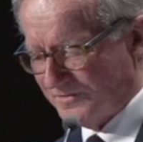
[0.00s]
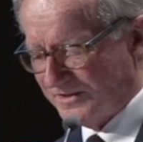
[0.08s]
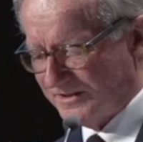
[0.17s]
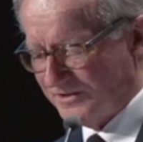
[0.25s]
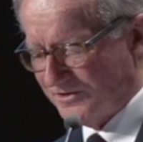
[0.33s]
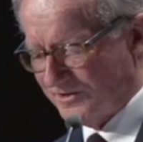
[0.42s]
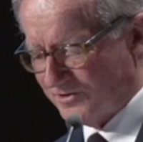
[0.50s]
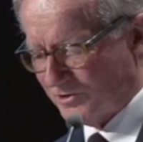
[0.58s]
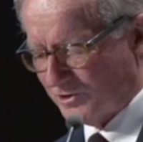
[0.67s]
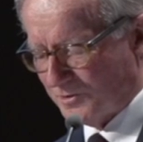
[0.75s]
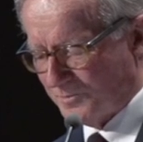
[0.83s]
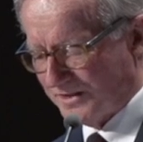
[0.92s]
of Indigenous
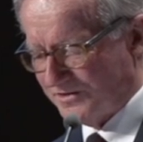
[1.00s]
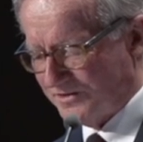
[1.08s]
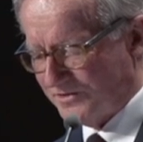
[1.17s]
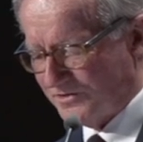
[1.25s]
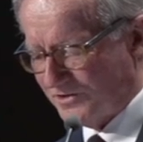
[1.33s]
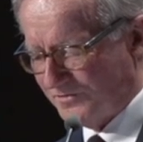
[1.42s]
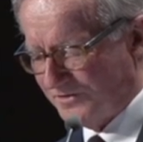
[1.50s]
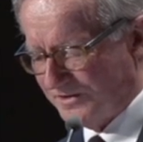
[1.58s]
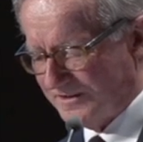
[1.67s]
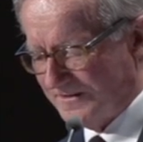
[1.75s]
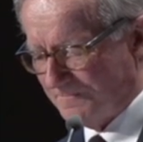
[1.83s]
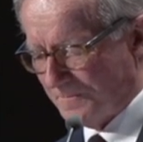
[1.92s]
occupation and
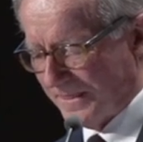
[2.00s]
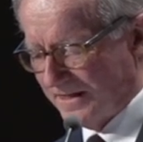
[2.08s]
sovereignty,